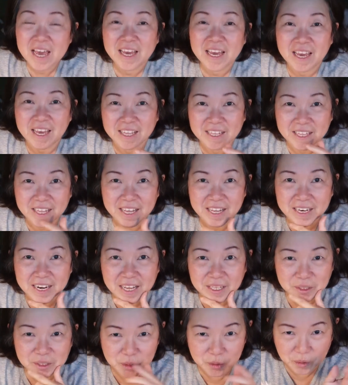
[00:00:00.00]
and then I
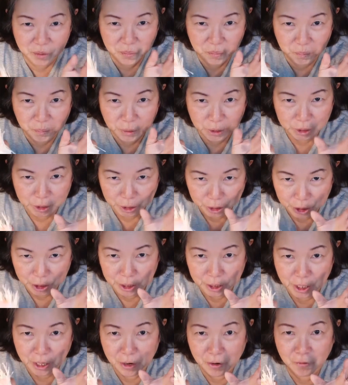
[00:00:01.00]
took a
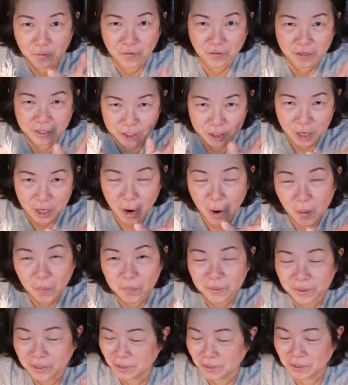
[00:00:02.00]
picture of the shop,
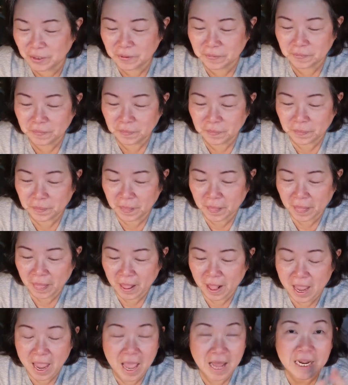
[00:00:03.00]
you know.
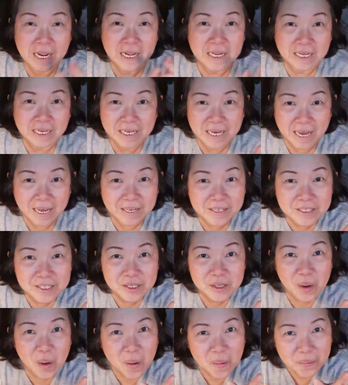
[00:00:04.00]
And then the guy
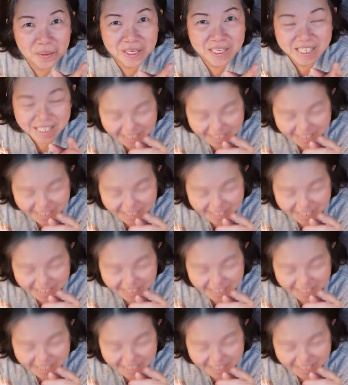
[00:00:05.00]
saw me.